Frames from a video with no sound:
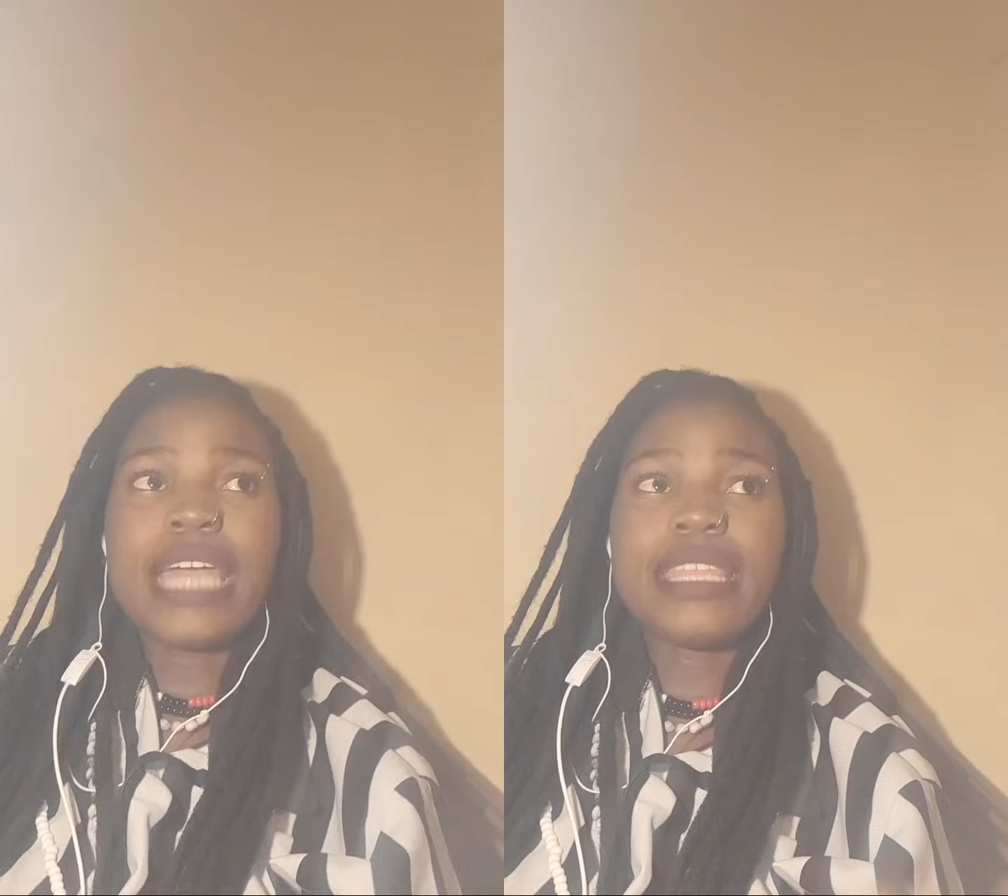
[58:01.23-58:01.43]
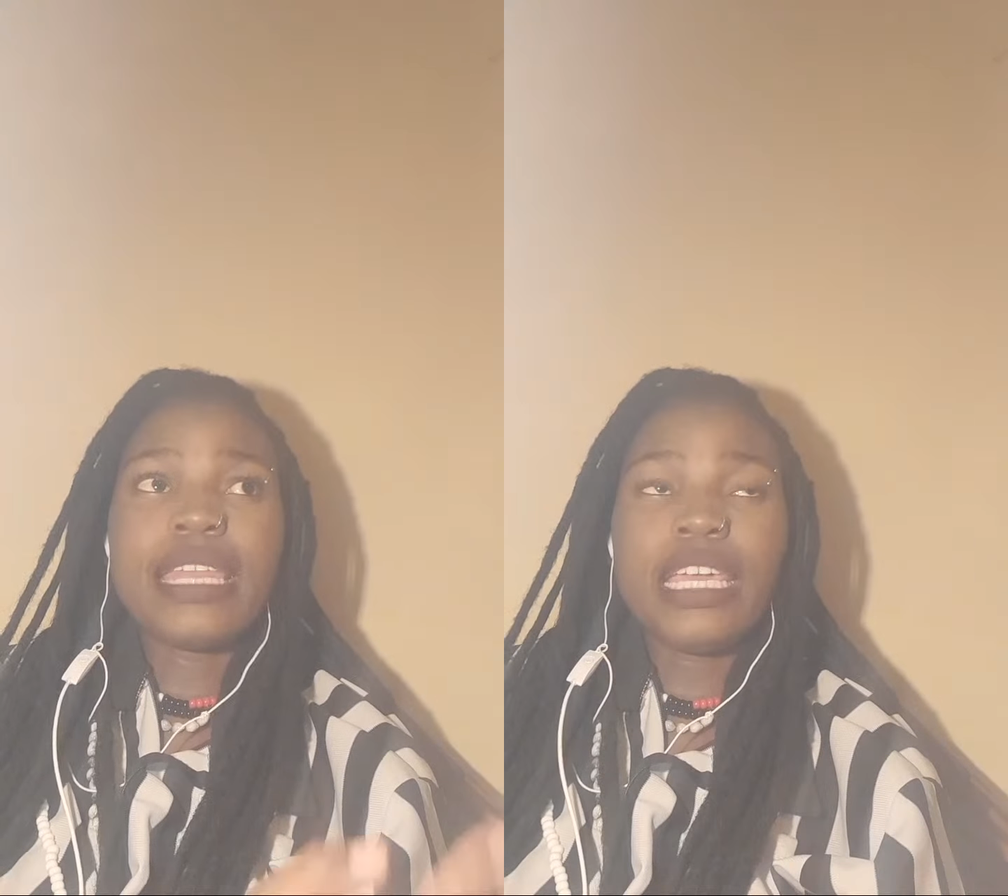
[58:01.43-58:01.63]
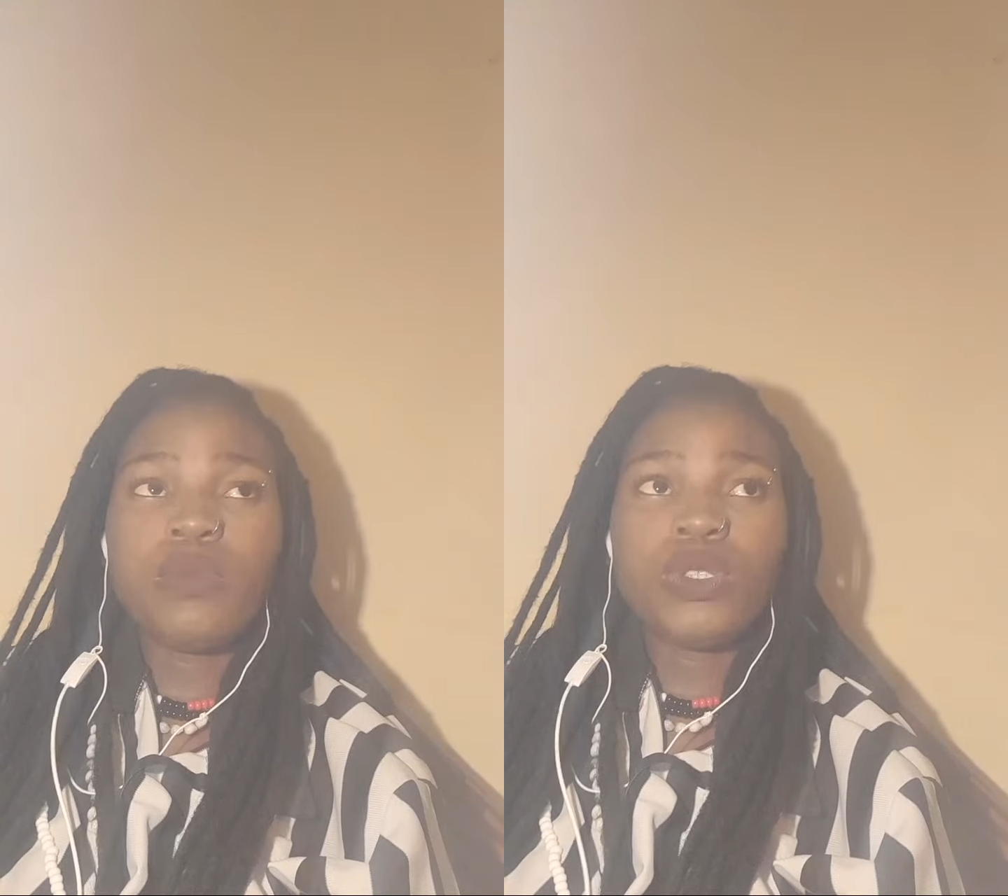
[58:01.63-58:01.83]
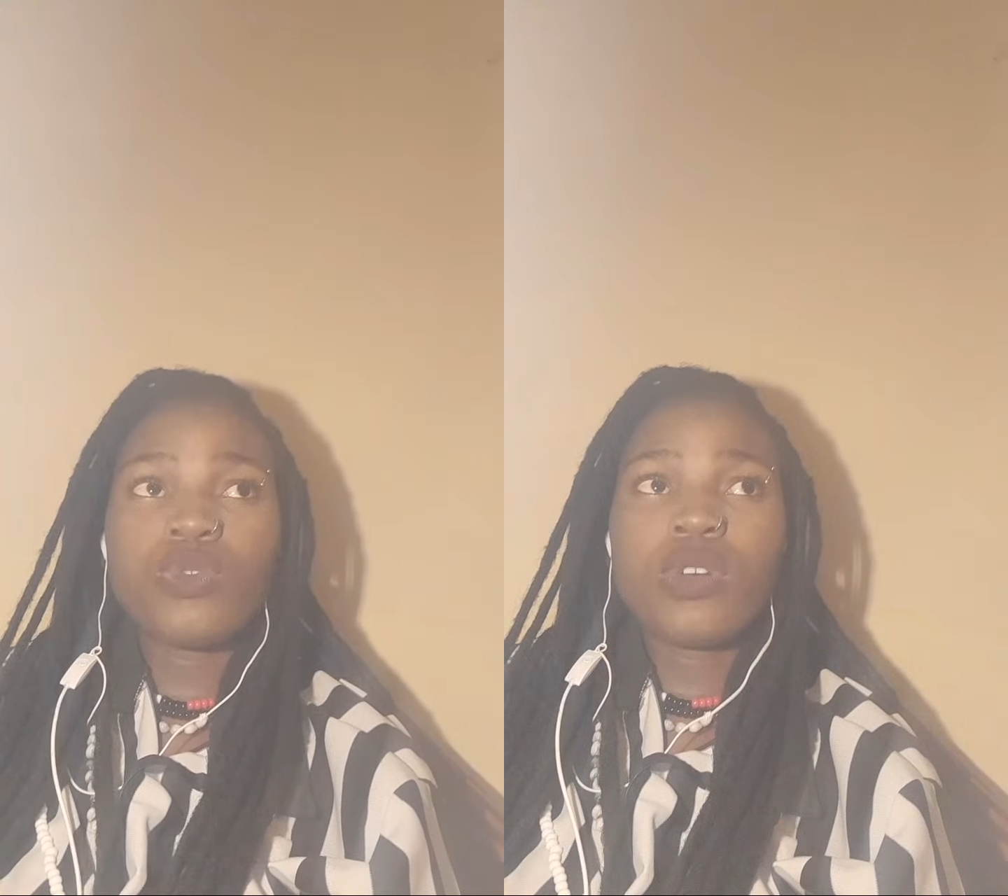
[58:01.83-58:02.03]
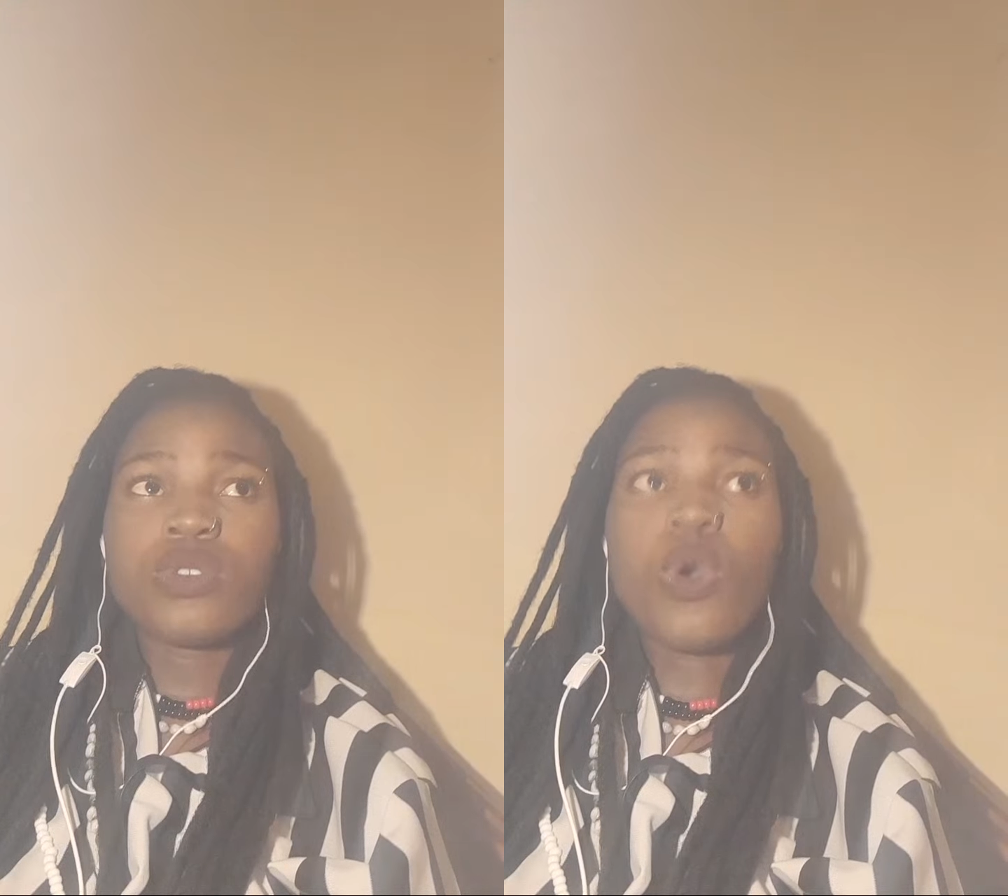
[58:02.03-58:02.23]
they're unable to
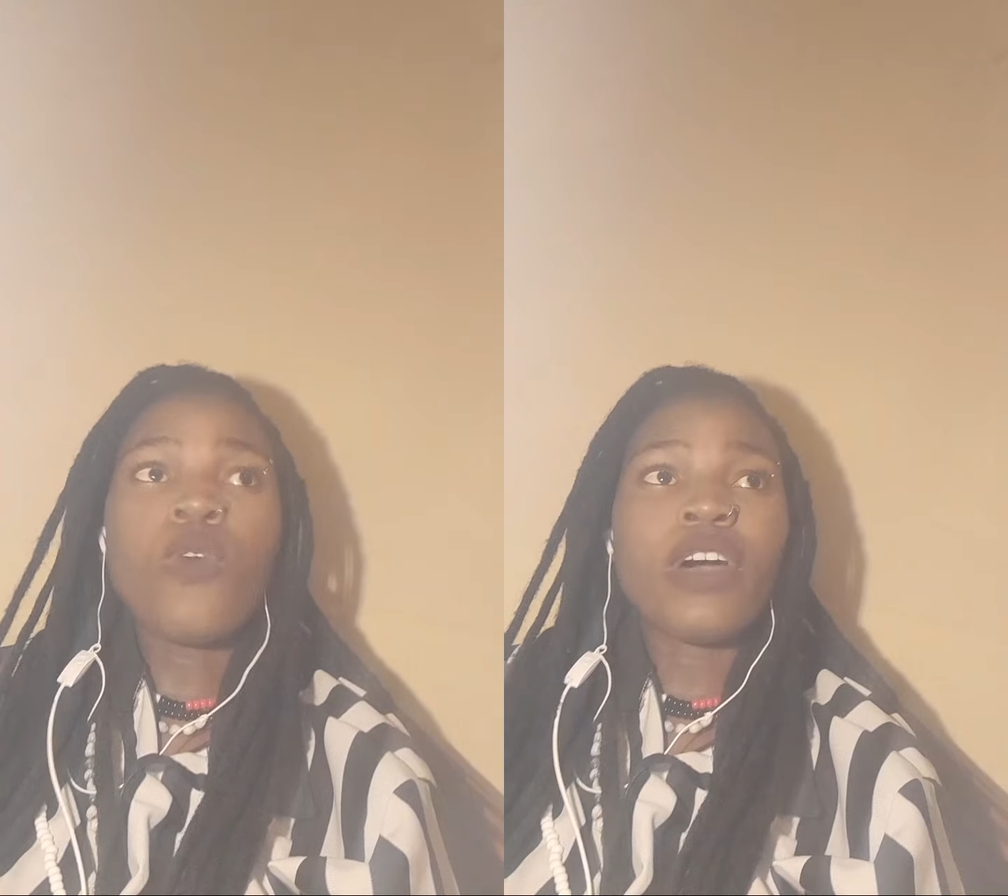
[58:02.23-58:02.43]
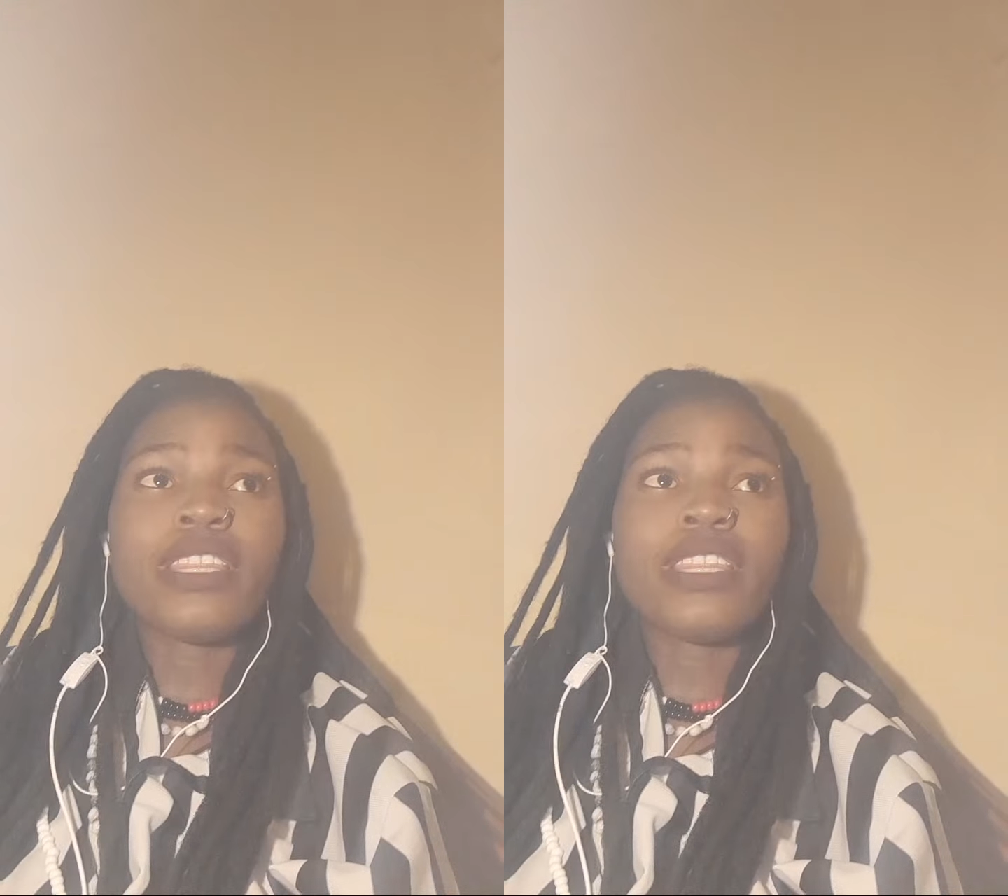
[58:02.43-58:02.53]
cross over.